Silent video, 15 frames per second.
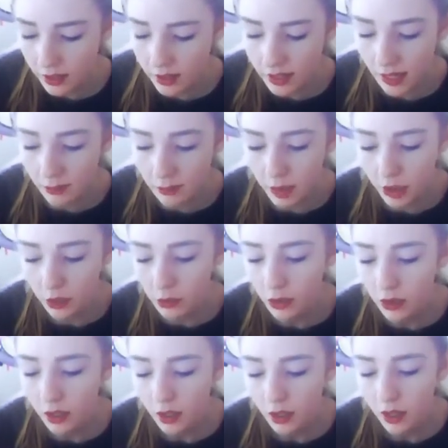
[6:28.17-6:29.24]
step two
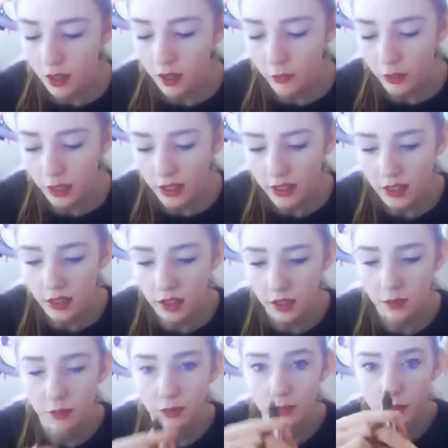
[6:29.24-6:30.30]
was this